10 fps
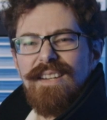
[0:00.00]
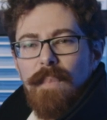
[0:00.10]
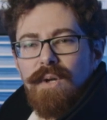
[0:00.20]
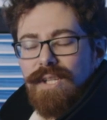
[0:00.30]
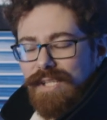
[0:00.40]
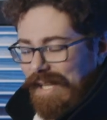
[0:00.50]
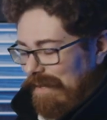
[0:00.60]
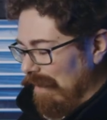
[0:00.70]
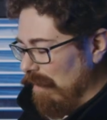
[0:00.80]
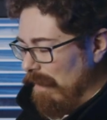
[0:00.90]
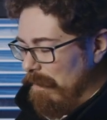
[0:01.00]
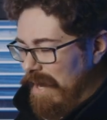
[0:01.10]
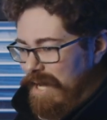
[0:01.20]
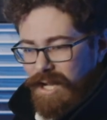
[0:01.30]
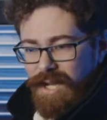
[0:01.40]
Motors sound a little bit
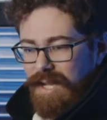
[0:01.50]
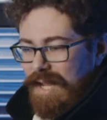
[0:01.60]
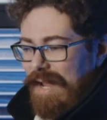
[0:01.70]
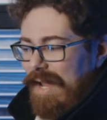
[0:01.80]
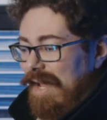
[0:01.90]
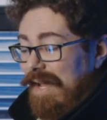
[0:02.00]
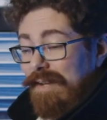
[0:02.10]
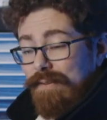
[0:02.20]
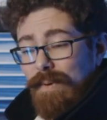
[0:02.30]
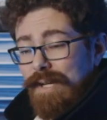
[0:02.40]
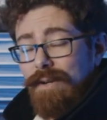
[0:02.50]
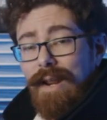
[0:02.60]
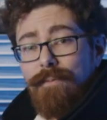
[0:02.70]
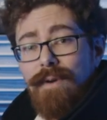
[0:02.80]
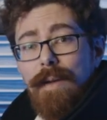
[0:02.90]
meaner, and when you
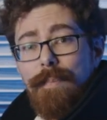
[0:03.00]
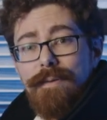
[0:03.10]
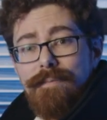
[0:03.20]
let rip,